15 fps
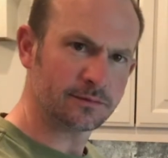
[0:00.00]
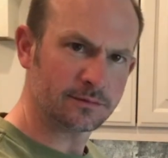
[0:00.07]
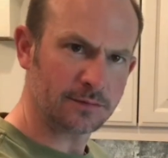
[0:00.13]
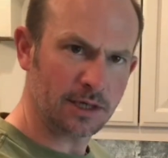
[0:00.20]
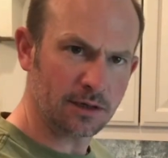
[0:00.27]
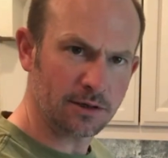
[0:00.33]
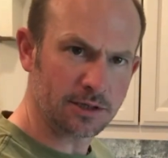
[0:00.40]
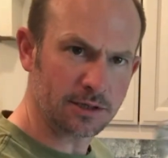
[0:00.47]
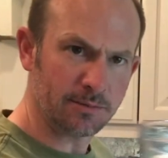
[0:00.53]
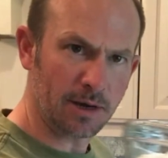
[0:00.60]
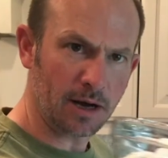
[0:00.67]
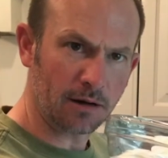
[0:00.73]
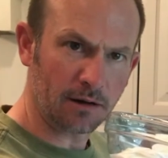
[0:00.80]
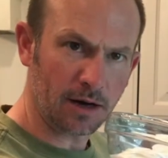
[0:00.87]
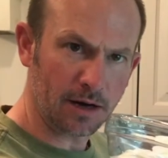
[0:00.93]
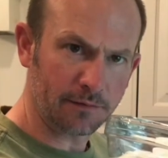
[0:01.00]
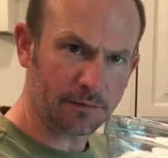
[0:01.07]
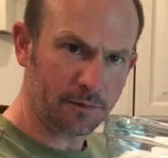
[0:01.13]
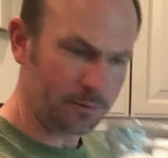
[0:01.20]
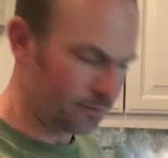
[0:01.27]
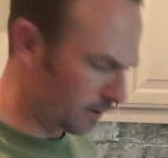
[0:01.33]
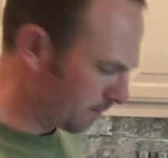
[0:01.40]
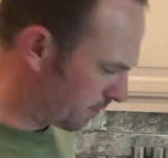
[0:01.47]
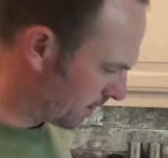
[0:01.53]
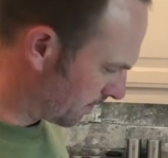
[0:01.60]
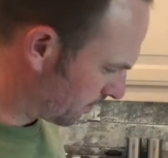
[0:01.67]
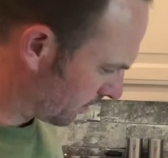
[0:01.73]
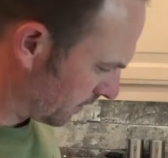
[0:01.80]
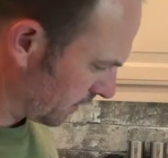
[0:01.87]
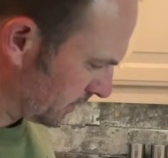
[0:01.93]
That looks about right for 3
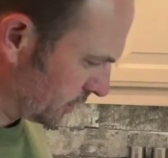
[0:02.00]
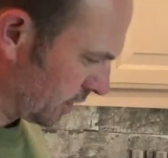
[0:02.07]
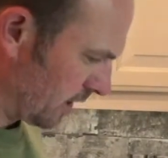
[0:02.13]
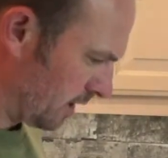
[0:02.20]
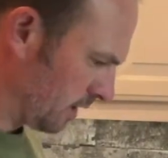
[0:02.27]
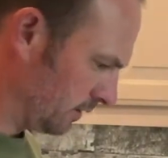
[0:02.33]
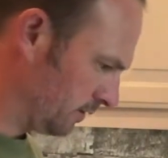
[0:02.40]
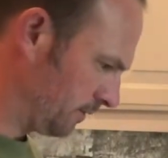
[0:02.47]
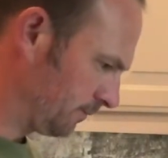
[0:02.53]
people and a child.